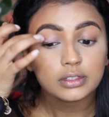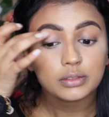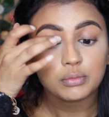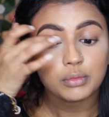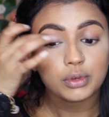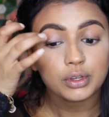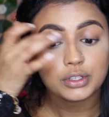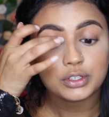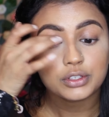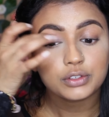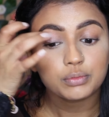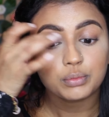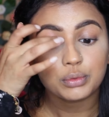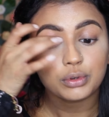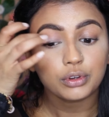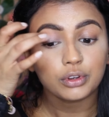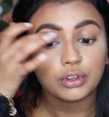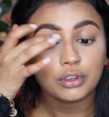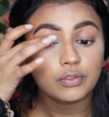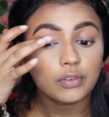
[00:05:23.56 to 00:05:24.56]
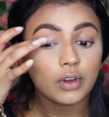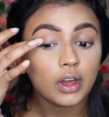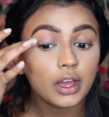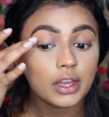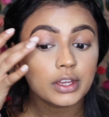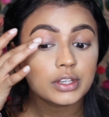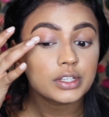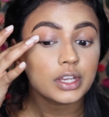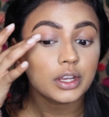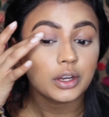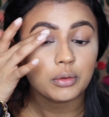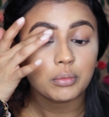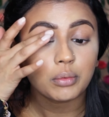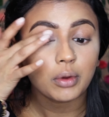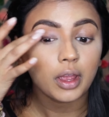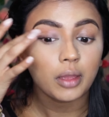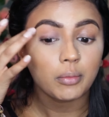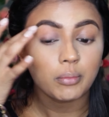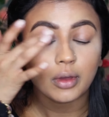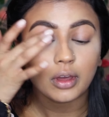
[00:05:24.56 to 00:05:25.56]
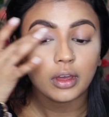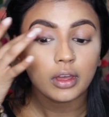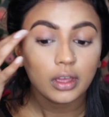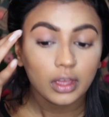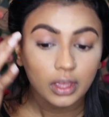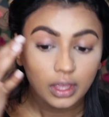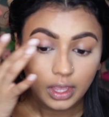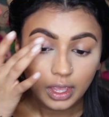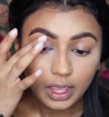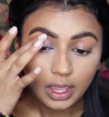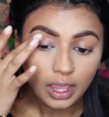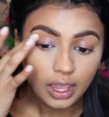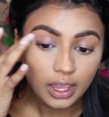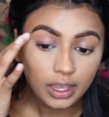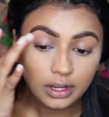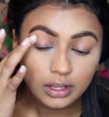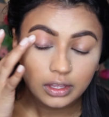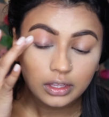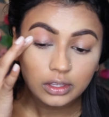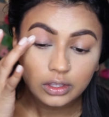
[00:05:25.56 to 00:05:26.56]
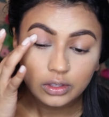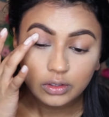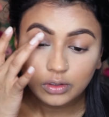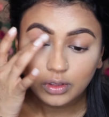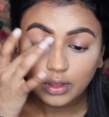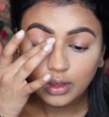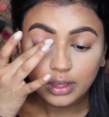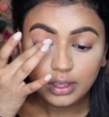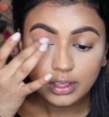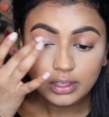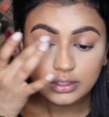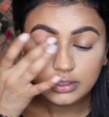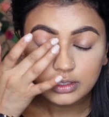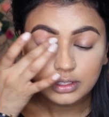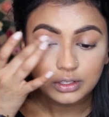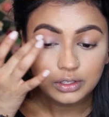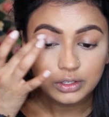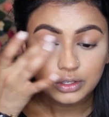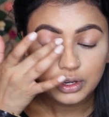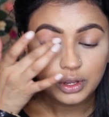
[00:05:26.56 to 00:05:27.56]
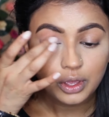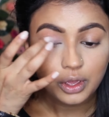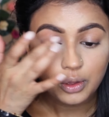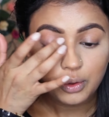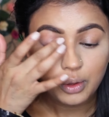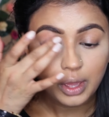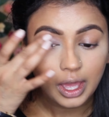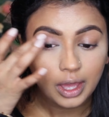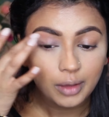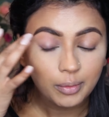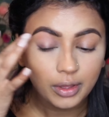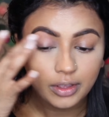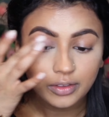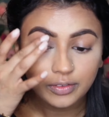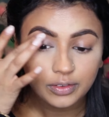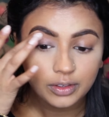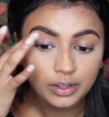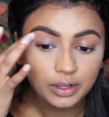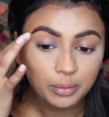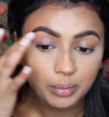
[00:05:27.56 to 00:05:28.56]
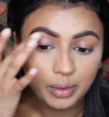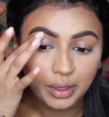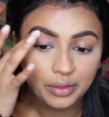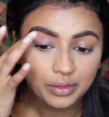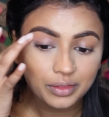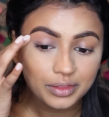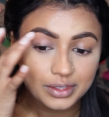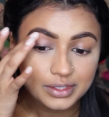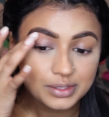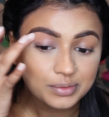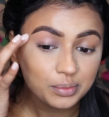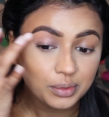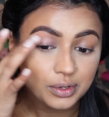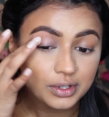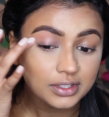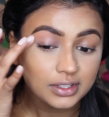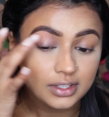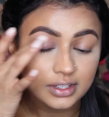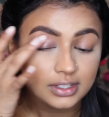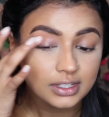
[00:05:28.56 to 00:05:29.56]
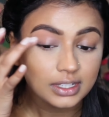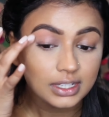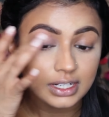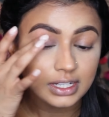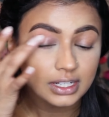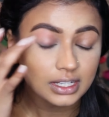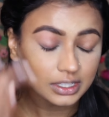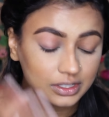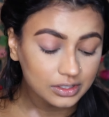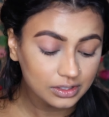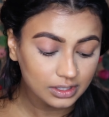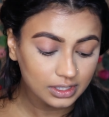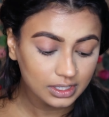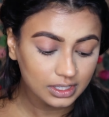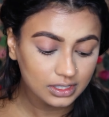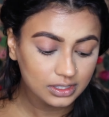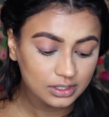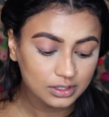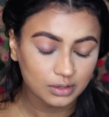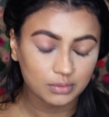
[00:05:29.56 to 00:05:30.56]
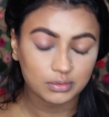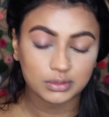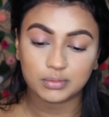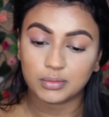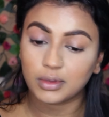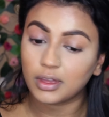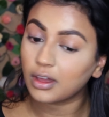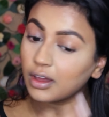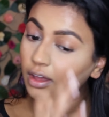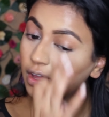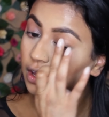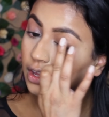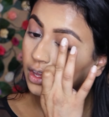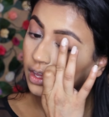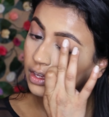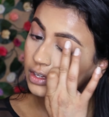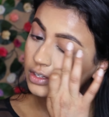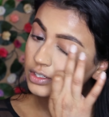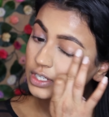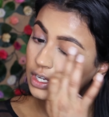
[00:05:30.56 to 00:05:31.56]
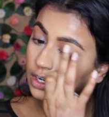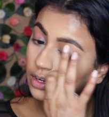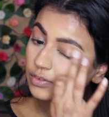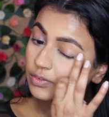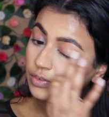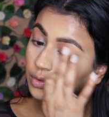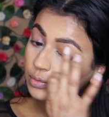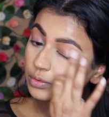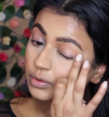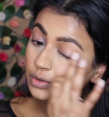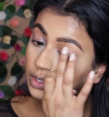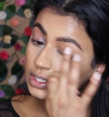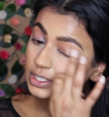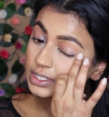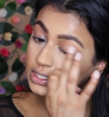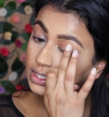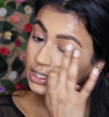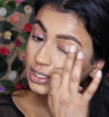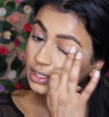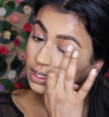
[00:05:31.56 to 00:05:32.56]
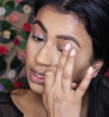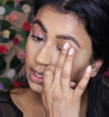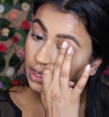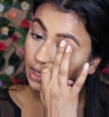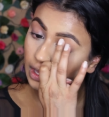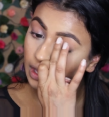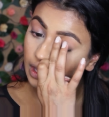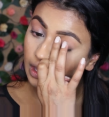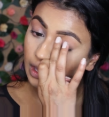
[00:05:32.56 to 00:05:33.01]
Smudge Proof Eyeshadow Primer. And you guys know how I feel about this product. It literally stops my eyeshadow from creasing.